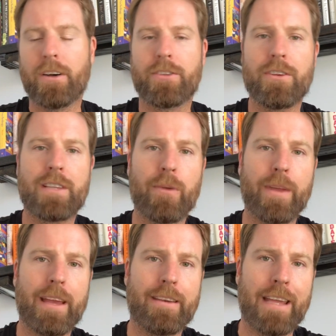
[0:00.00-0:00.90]
On Tuesday,
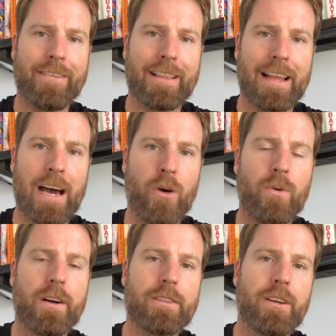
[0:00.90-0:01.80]
we had David
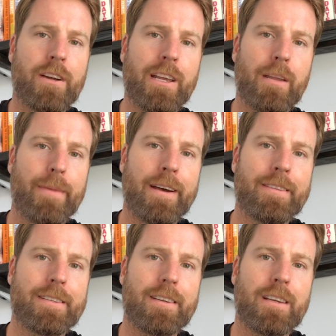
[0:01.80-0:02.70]
Lau talking about